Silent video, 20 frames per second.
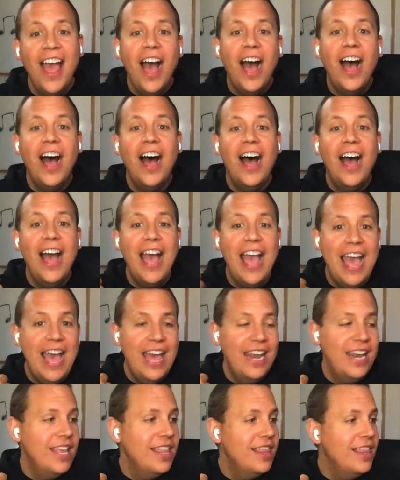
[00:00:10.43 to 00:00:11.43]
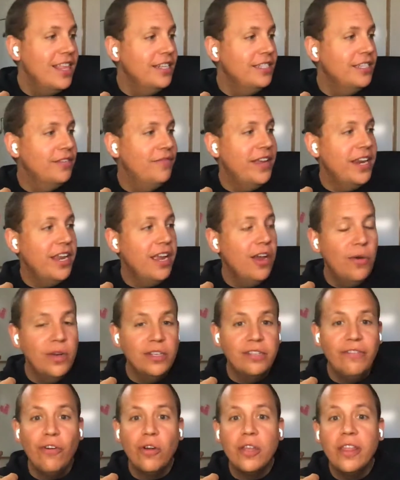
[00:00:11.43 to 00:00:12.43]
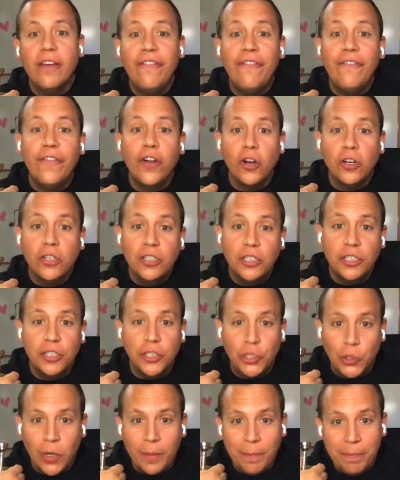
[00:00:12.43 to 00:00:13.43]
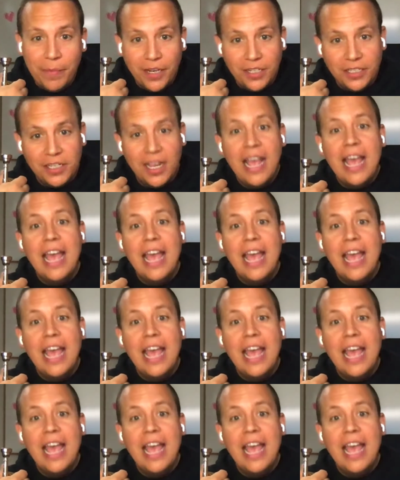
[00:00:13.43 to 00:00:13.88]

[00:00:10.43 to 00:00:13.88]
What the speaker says: And this video is for the first trumpets.